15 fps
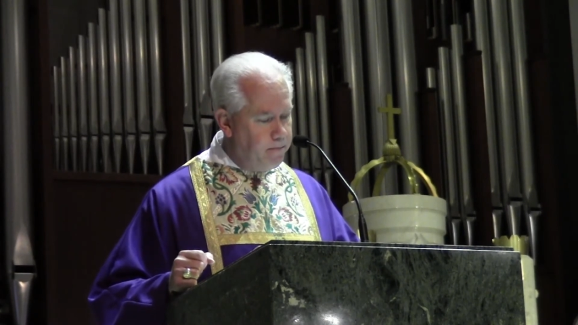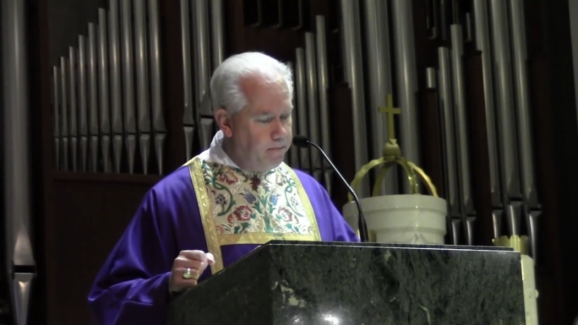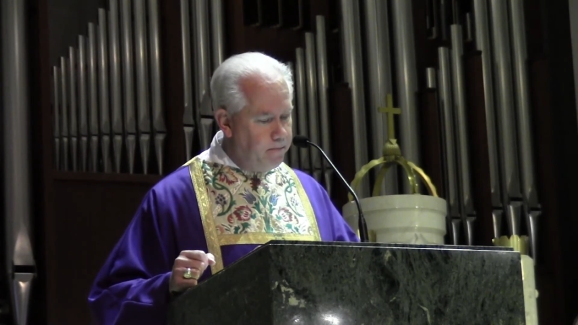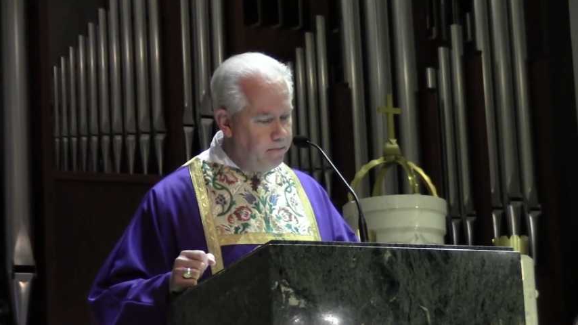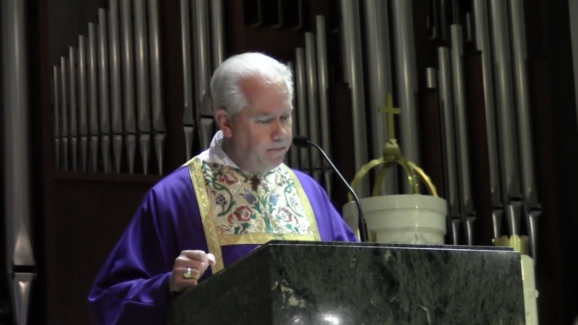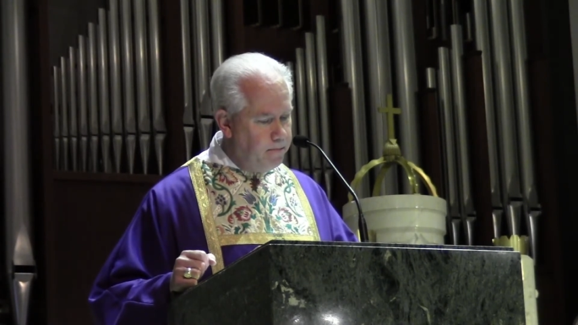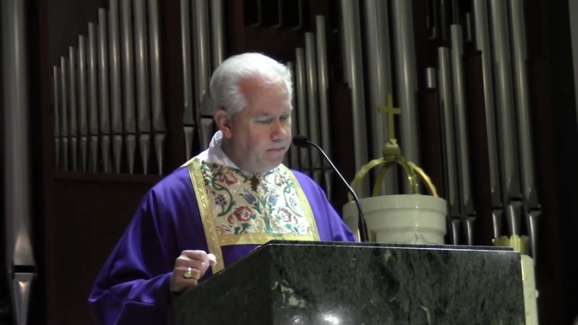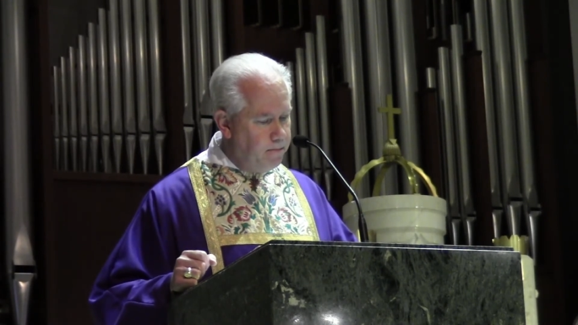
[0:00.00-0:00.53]

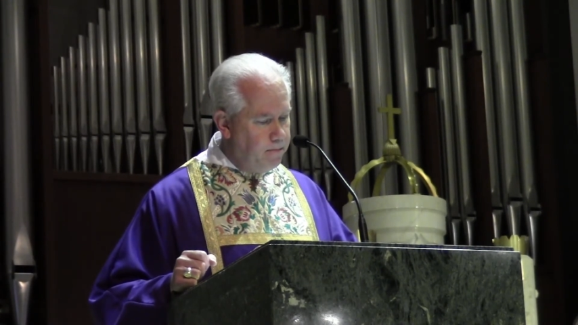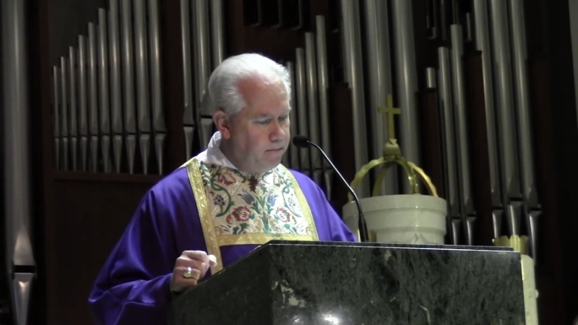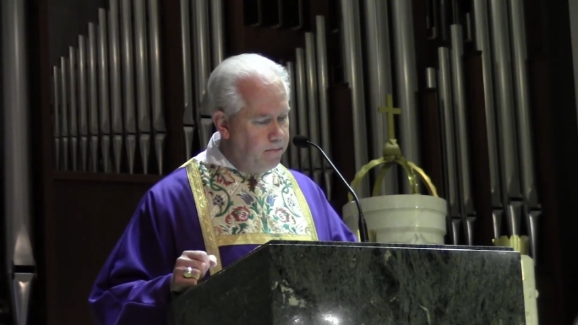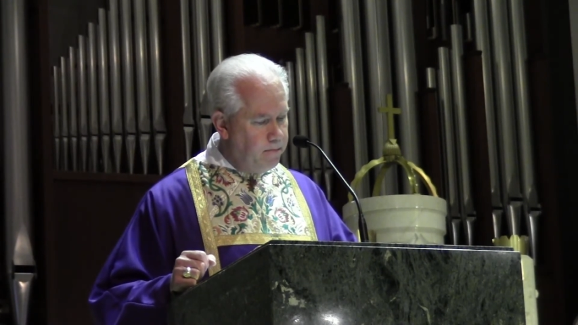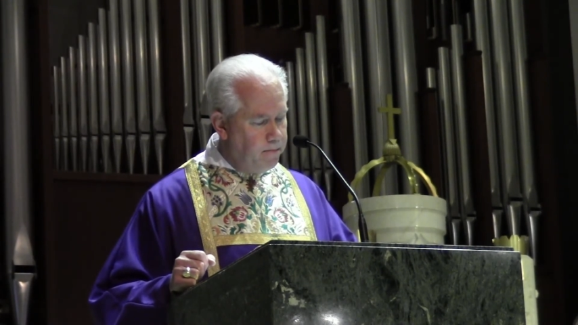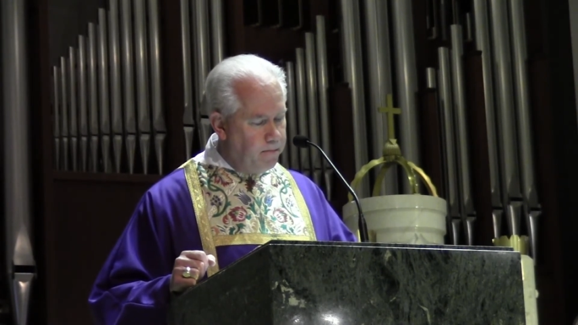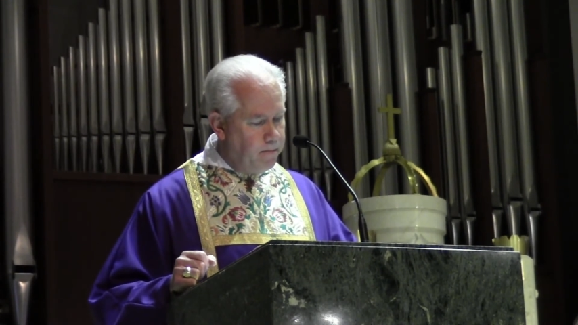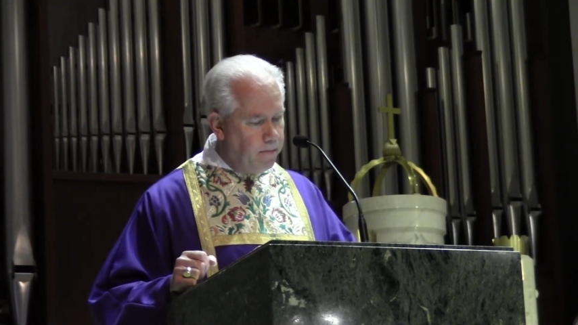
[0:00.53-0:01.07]

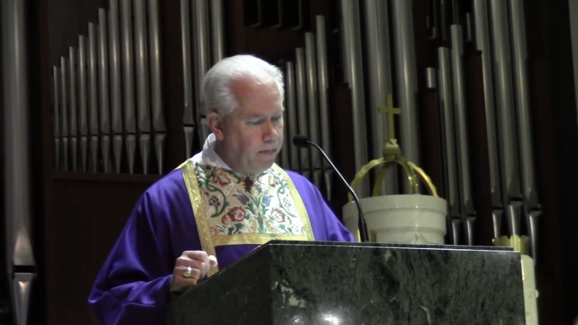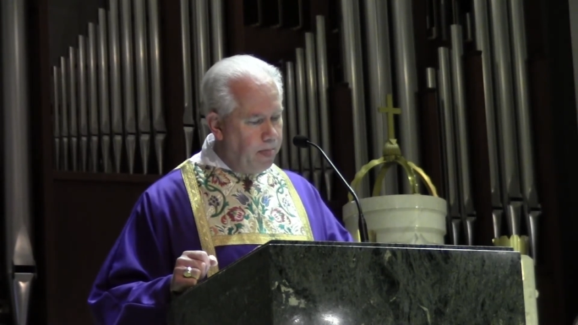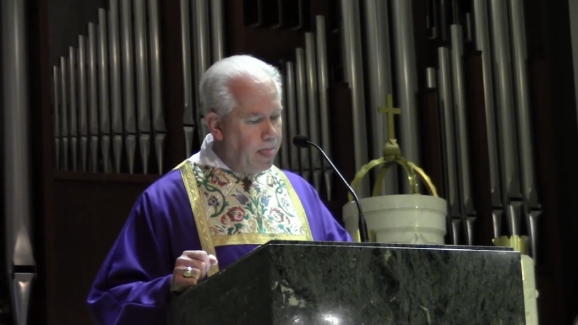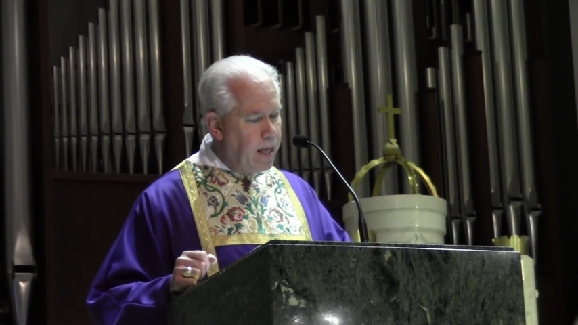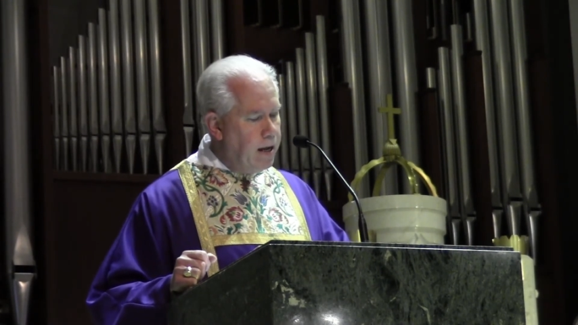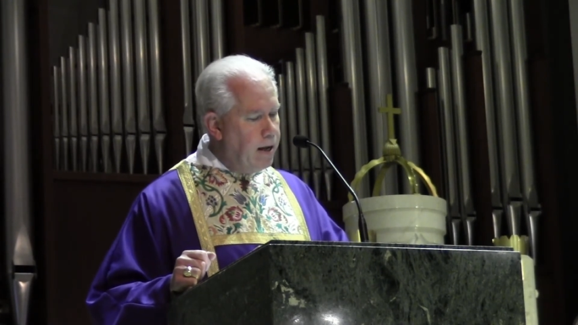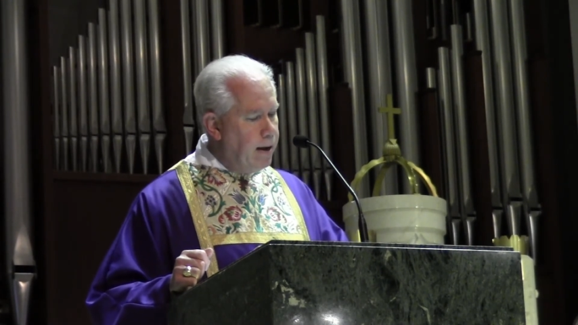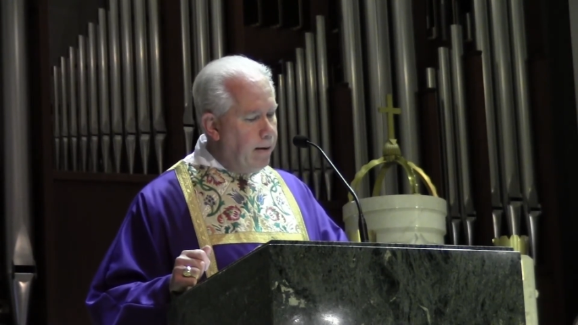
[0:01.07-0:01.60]

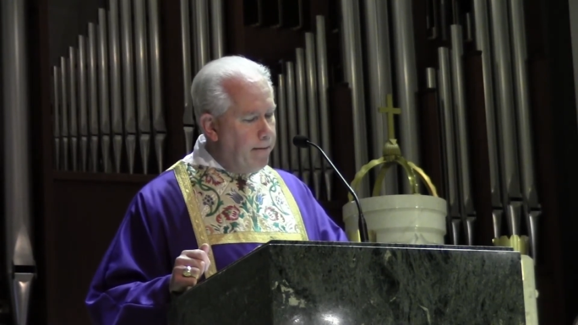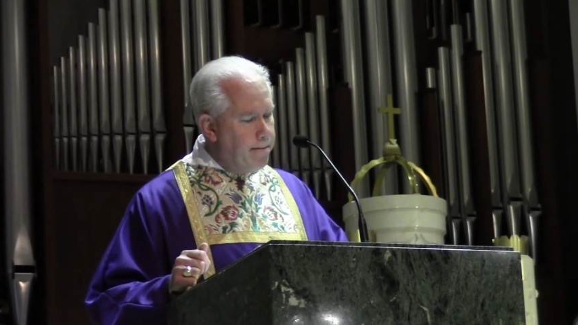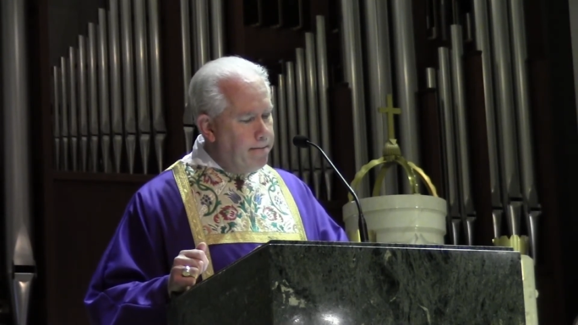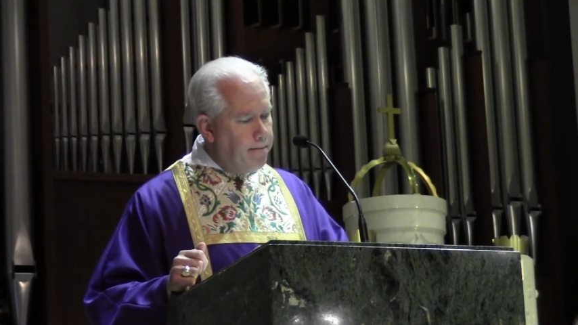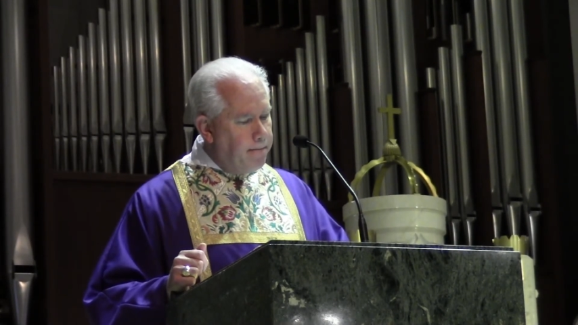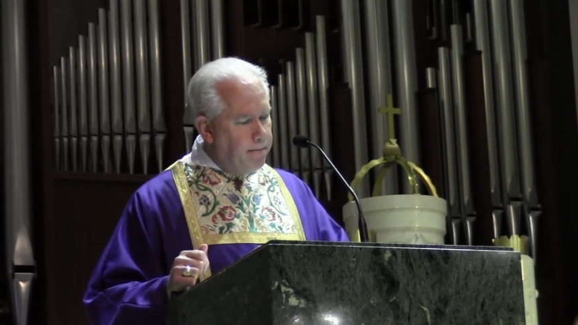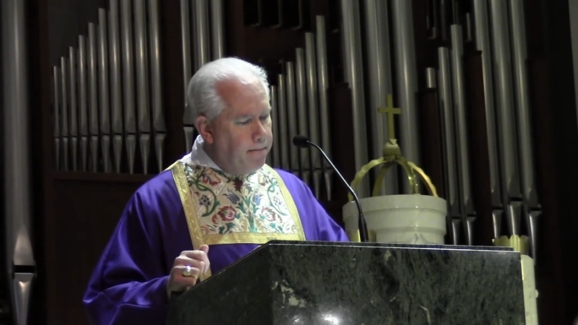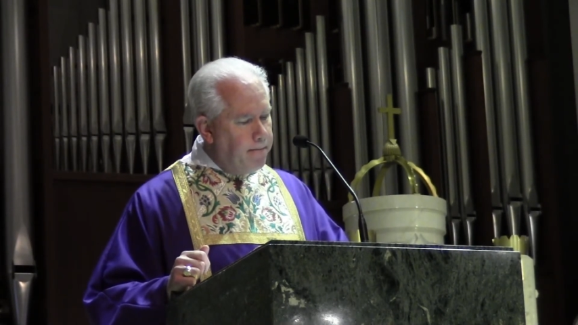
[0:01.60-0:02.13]

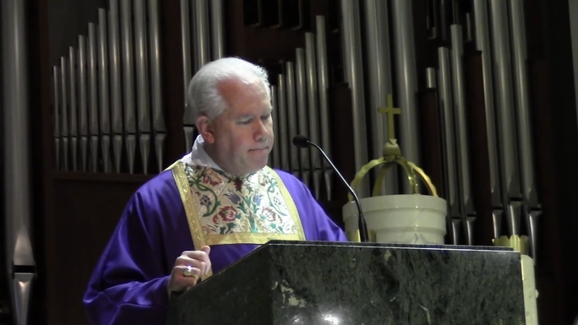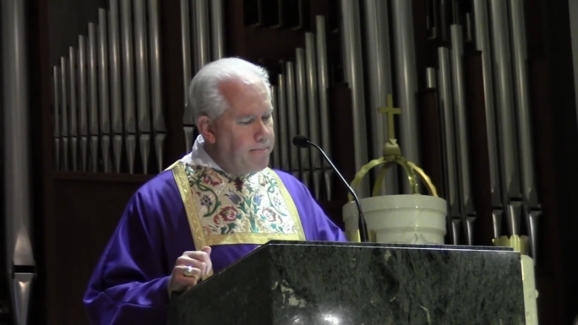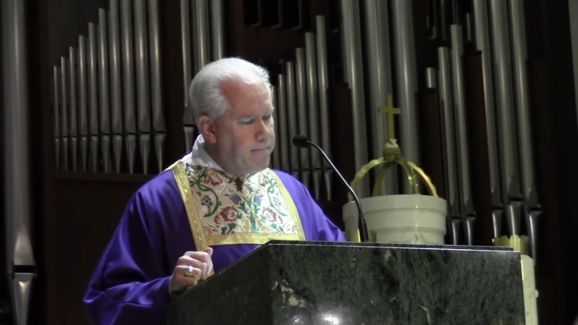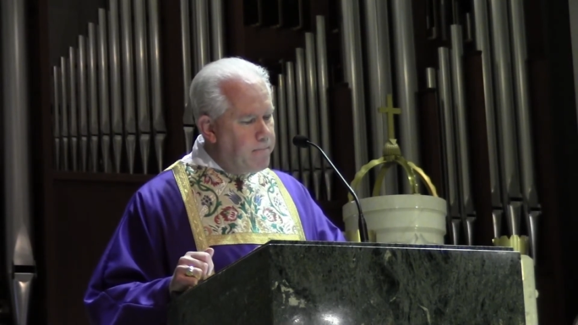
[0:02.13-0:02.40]
(no one is talking)